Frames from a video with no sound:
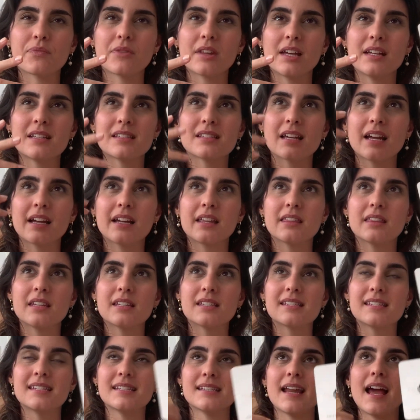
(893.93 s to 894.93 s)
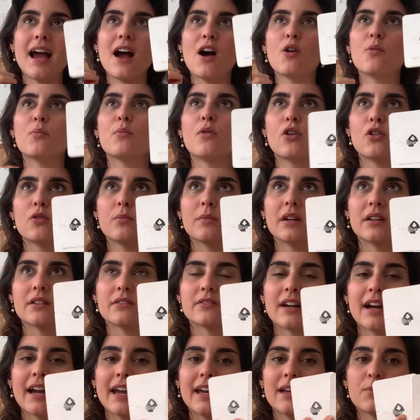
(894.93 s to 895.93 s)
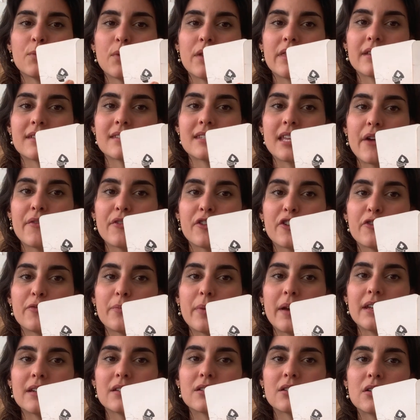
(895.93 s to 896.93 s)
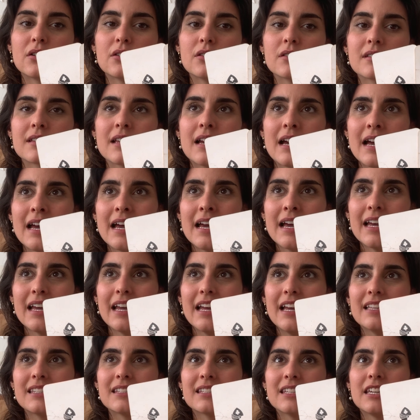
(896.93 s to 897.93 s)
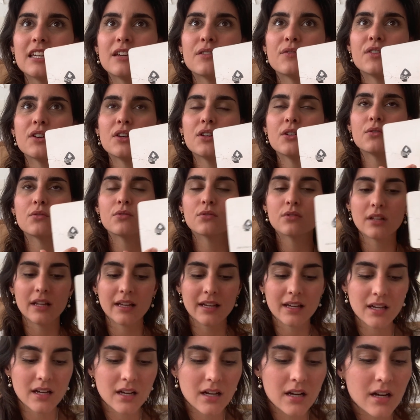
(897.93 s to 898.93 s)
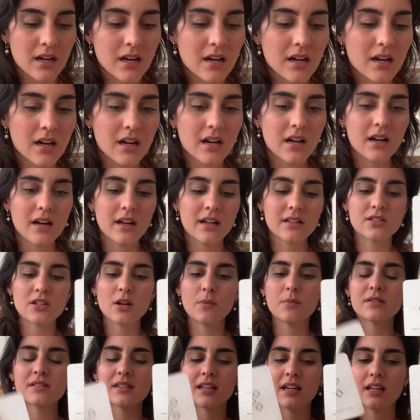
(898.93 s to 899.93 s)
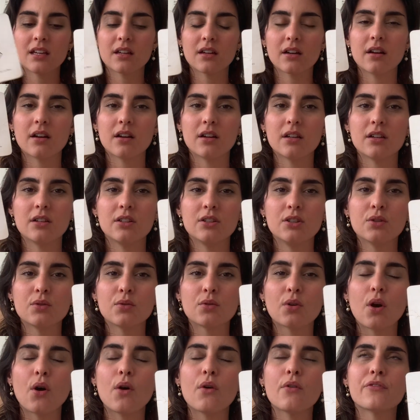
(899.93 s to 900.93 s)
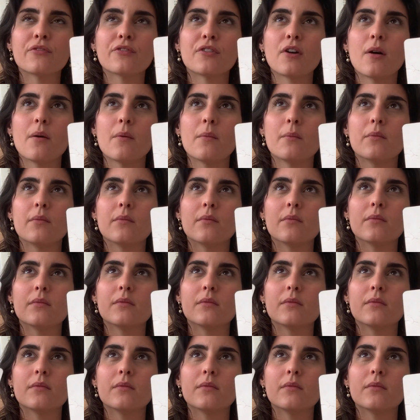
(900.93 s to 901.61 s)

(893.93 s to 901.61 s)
it's like this now moment, right? With the Seven of Pentacles, is giving you like, it's almost like you go from